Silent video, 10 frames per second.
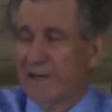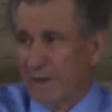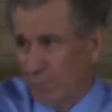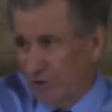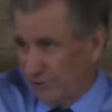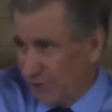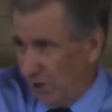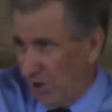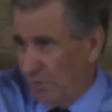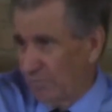And we
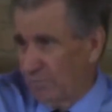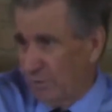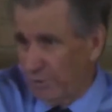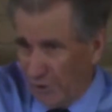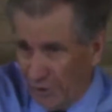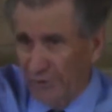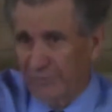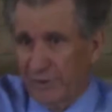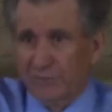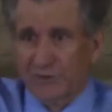saw or
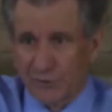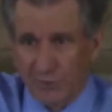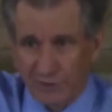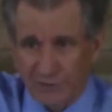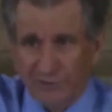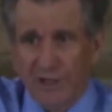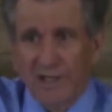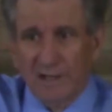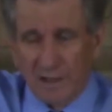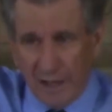heard those instructions
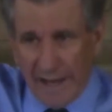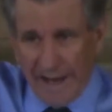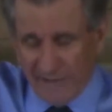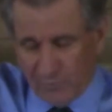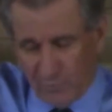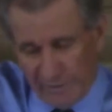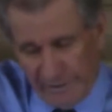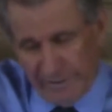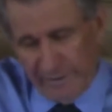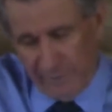last
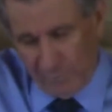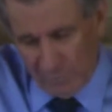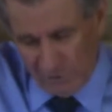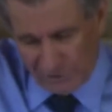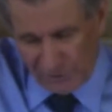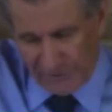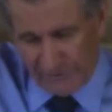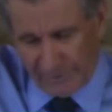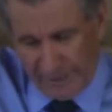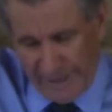week when we
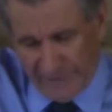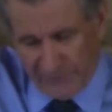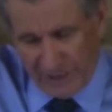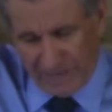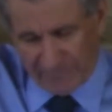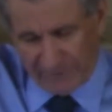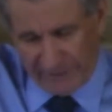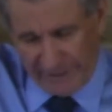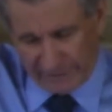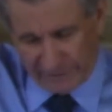studied the last chapter in
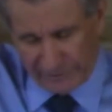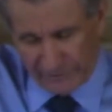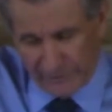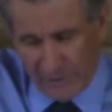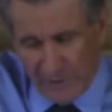Exodus.